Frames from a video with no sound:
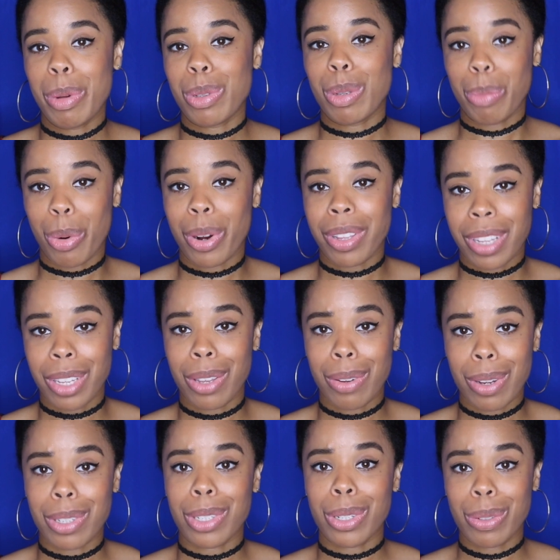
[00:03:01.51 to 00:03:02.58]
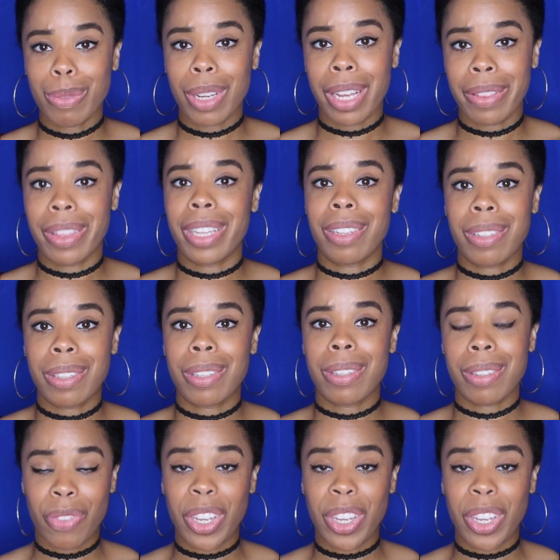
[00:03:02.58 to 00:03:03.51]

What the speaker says: most important thing you can do in this